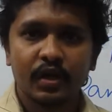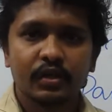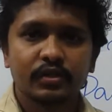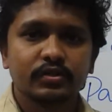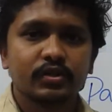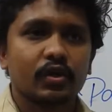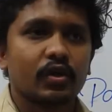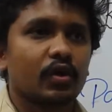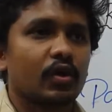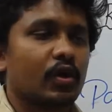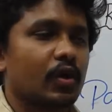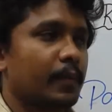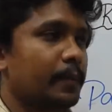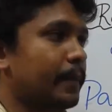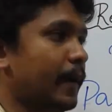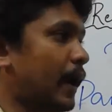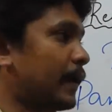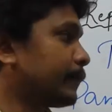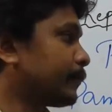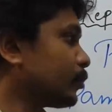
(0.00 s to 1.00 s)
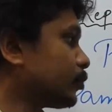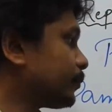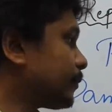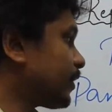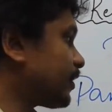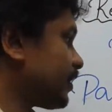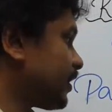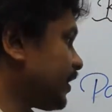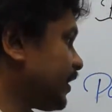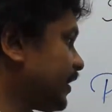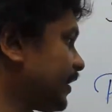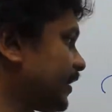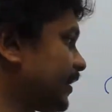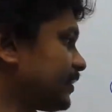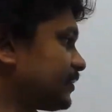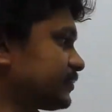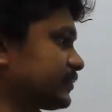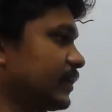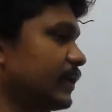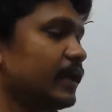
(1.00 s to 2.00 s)
So
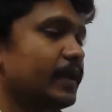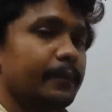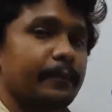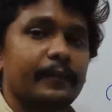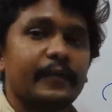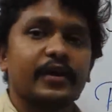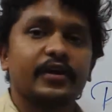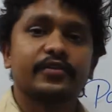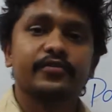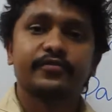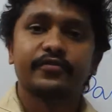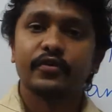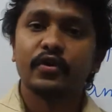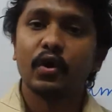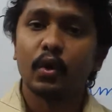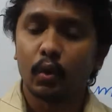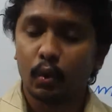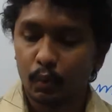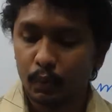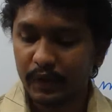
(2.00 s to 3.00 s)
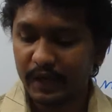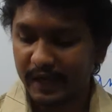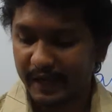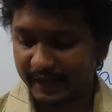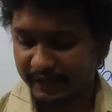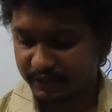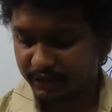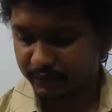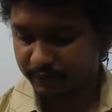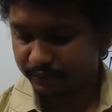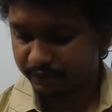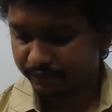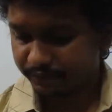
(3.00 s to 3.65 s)
Pambupati is a peaceful village.